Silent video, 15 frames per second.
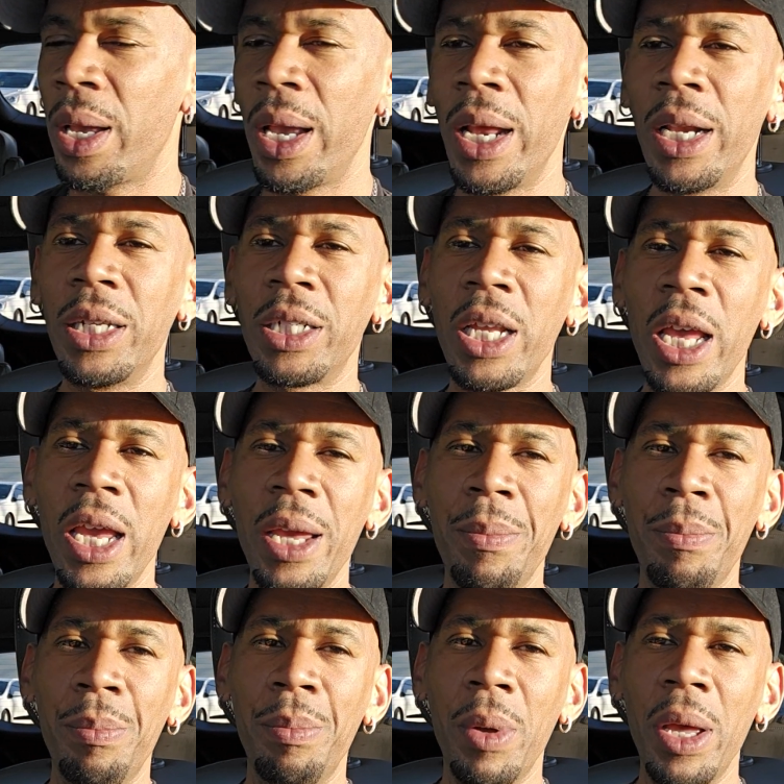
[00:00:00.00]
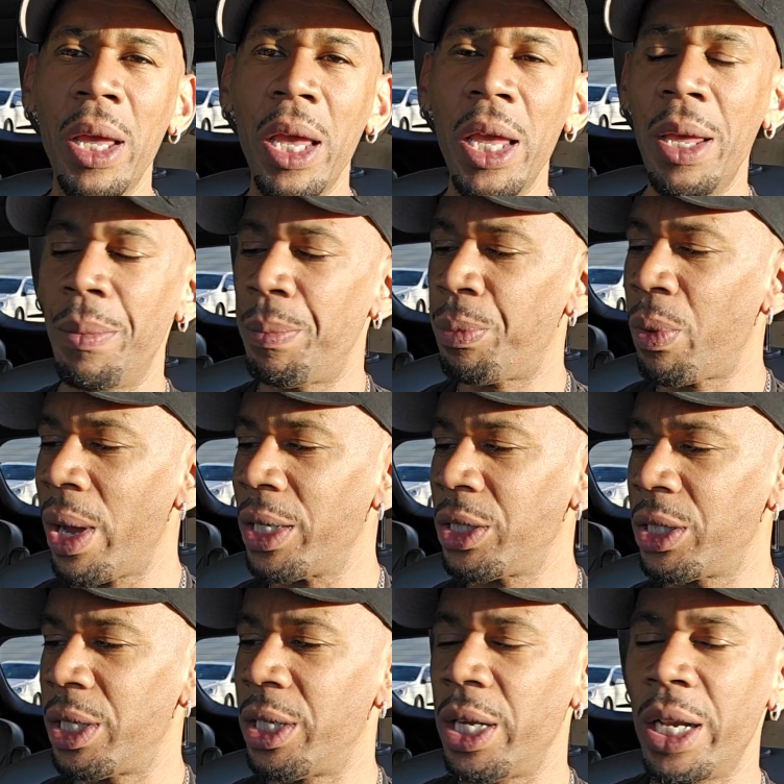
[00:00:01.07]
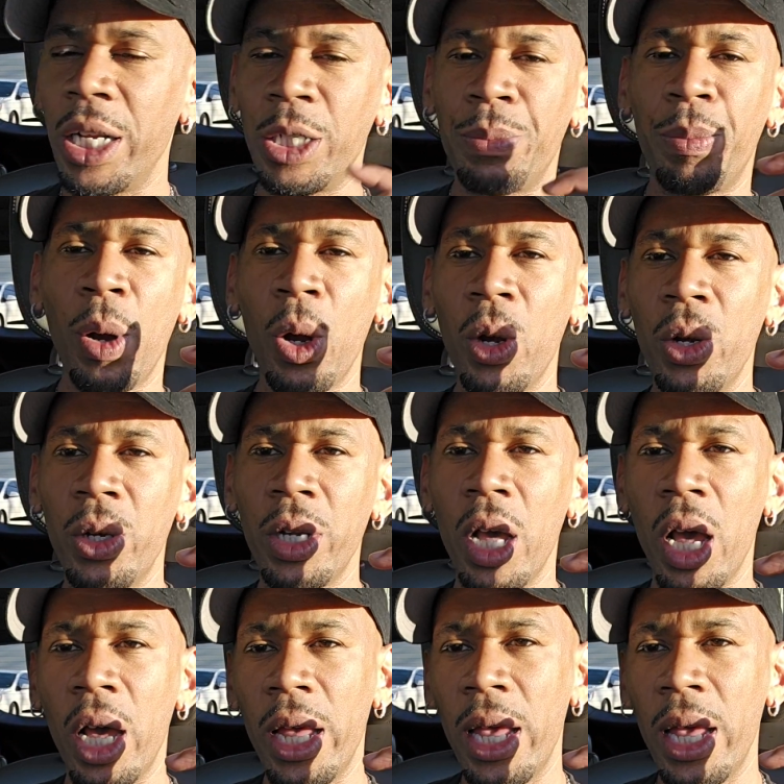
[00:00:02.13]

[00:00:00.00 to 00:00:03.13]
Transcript: It is impression. It is burned